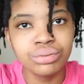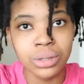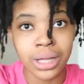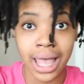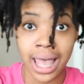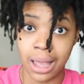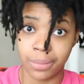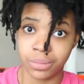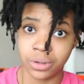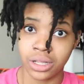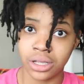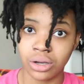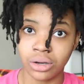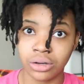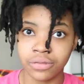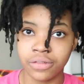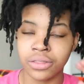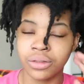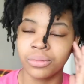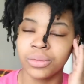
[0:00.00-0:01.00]
happening
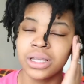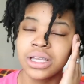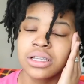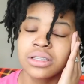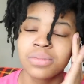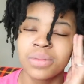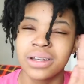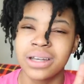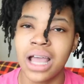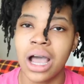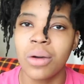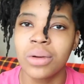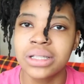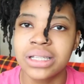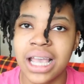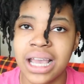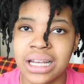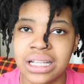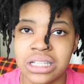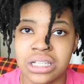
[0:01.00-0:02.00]
over the weeks, but now it's
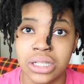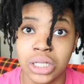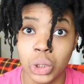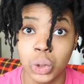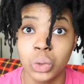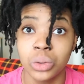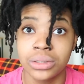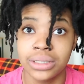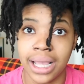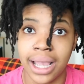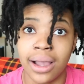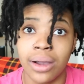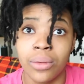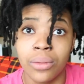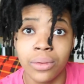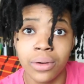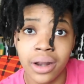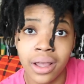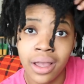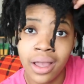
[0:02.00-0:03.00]
kind of slowed
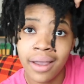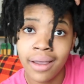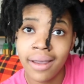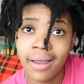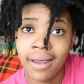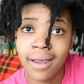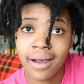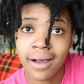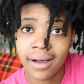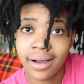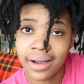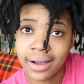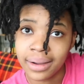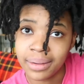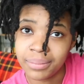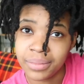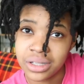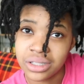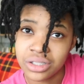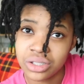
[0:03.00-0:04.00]
down.
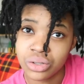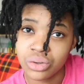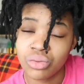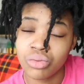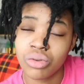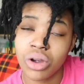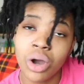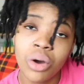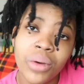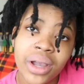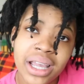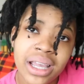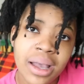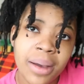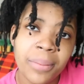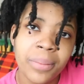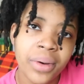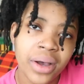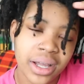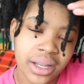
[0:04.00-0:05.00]
It's growing,
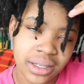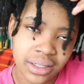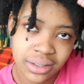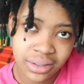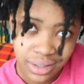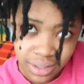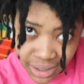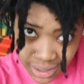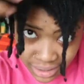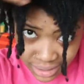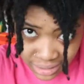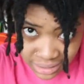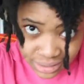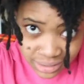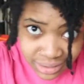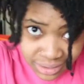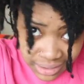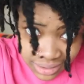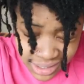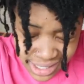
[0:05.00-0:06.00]
but
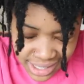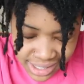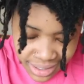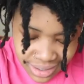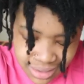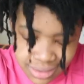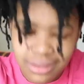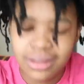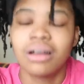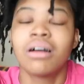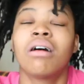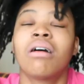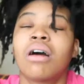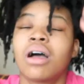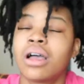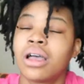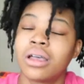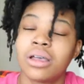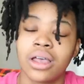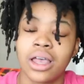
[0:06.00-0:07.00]
like
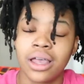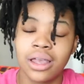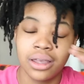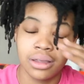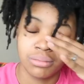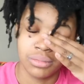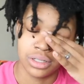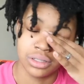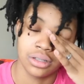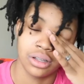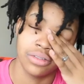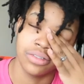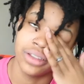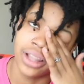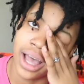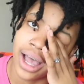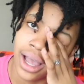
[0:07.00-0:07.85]
I hit myself in the